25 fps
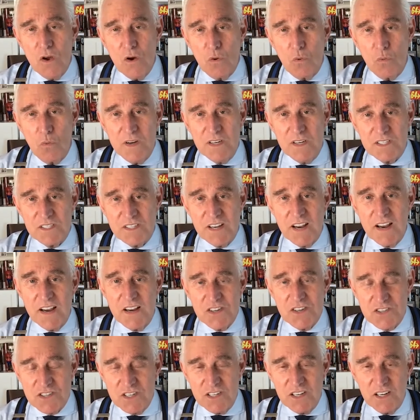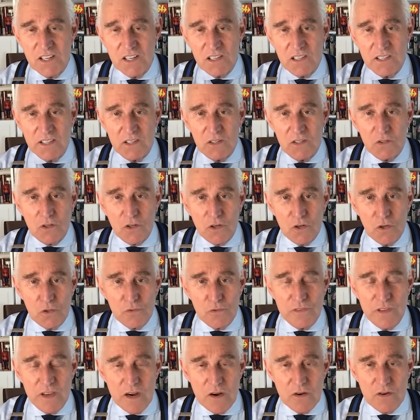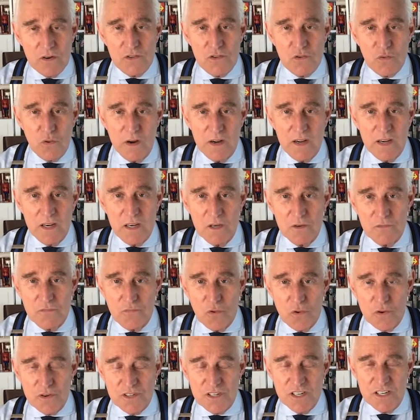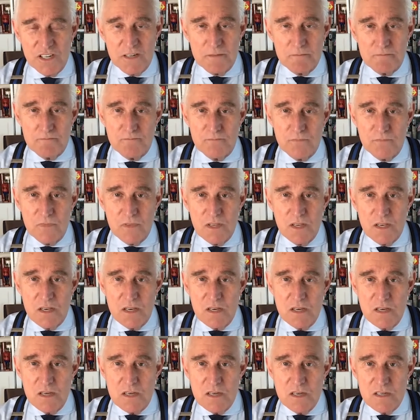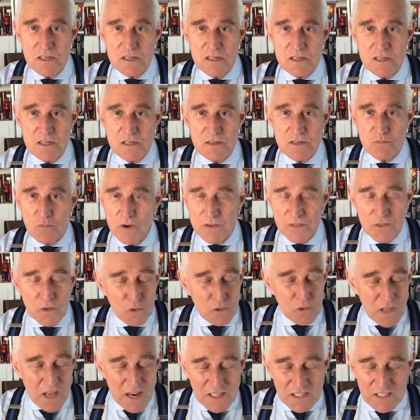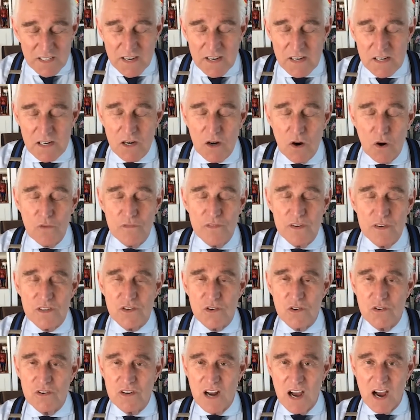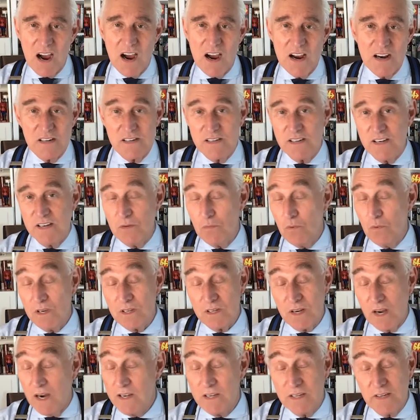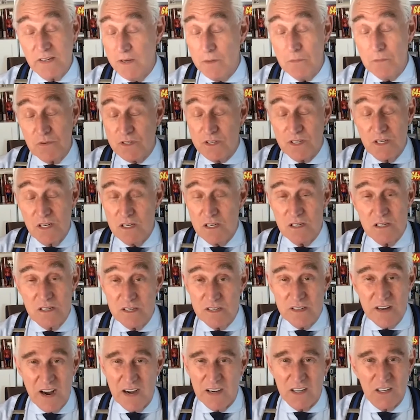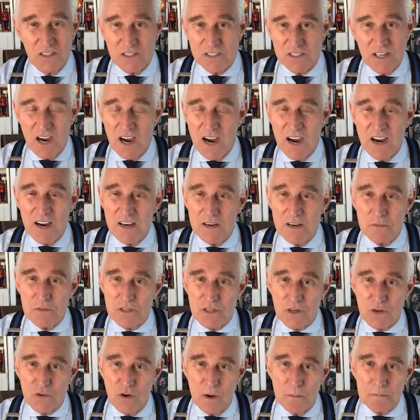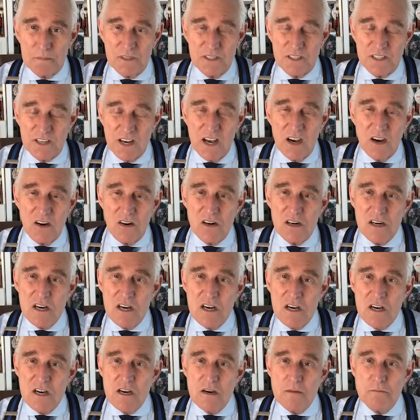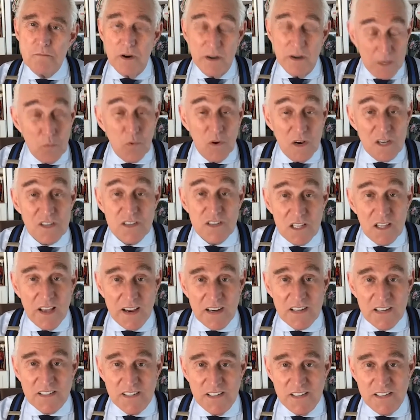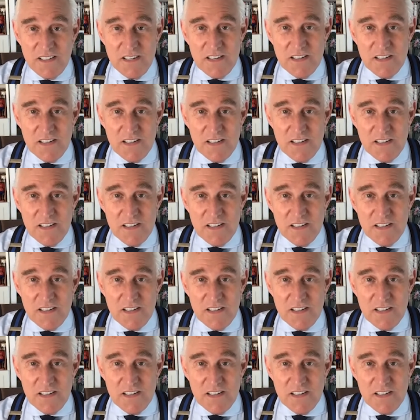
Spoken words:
We staged an illegal coup there in 2014. Whether you like Yanukovych or not, and he was not a good guy. He was corrupt as hell, but he was elected.